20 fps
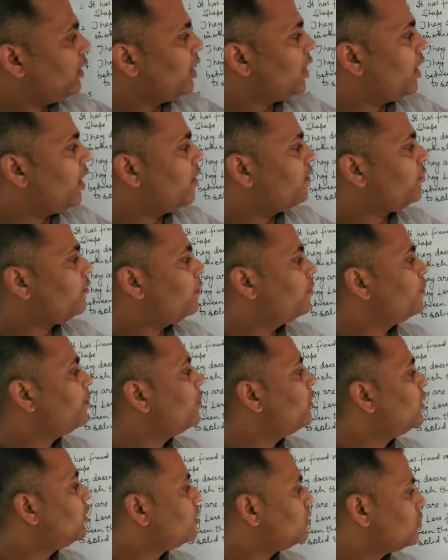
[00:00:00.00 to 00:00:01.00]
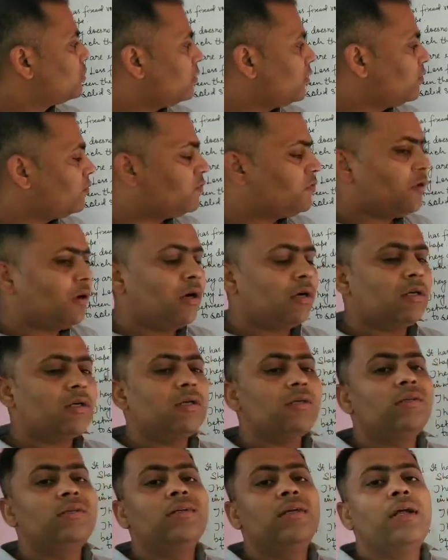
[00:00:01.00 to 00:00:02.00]
have somewhat
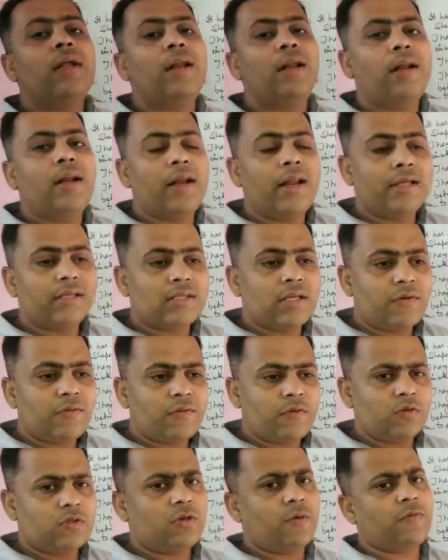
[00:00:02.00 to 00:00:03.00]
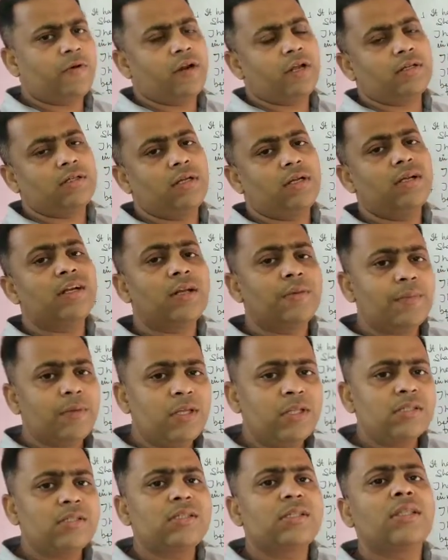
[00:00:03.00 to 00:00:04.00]
lesser force of attraction, it
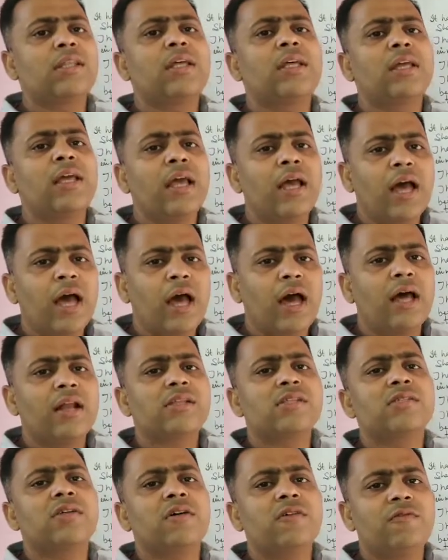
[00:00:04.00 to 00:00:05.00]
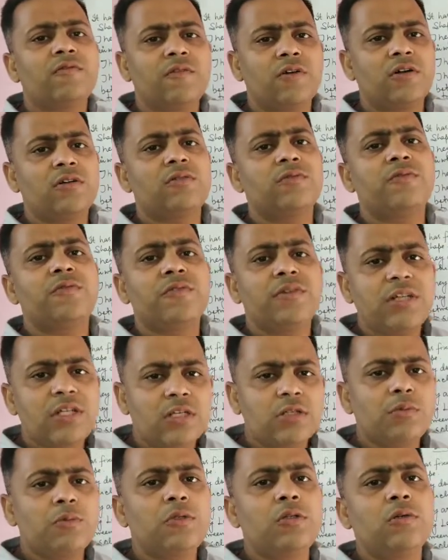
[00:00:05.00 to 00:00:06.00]
means they are somewhat free to
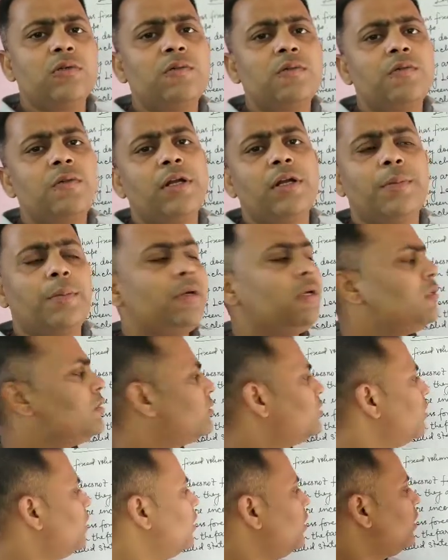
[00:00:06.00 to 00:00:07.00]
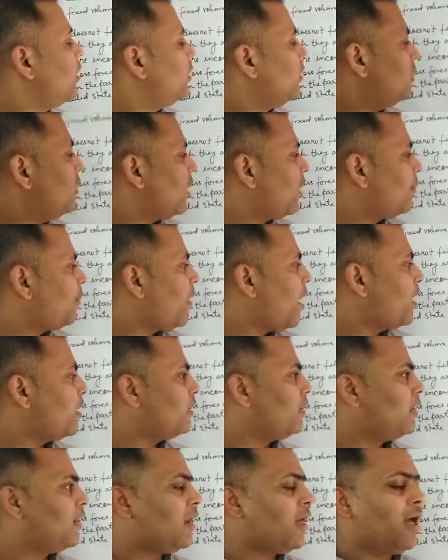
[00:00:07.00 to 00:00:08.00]
move. It means their
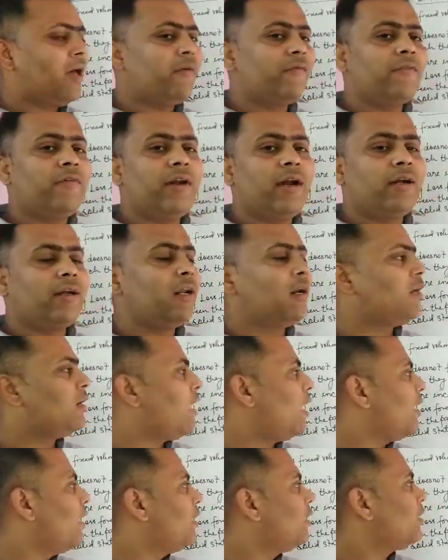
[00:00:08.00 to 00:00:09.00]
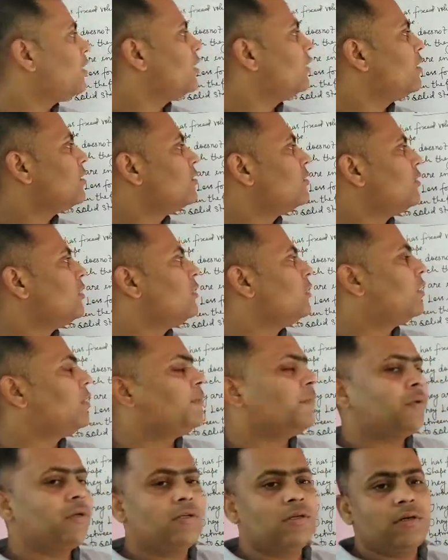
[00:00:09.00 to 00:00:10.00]
particle have greater kinetic energy in
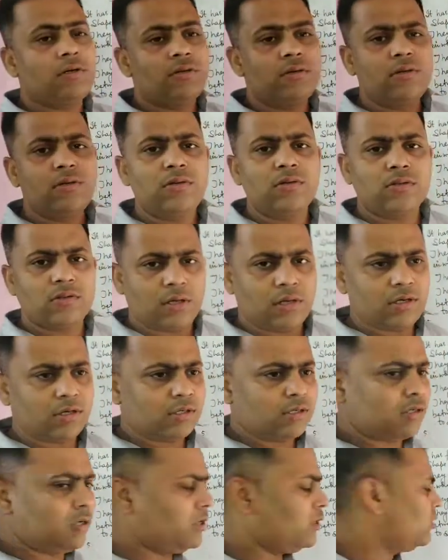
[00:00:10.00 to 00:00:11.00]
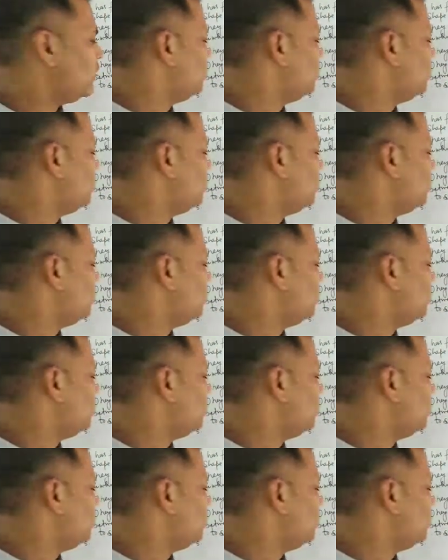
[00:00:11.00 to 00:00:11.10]
comparison to solid state.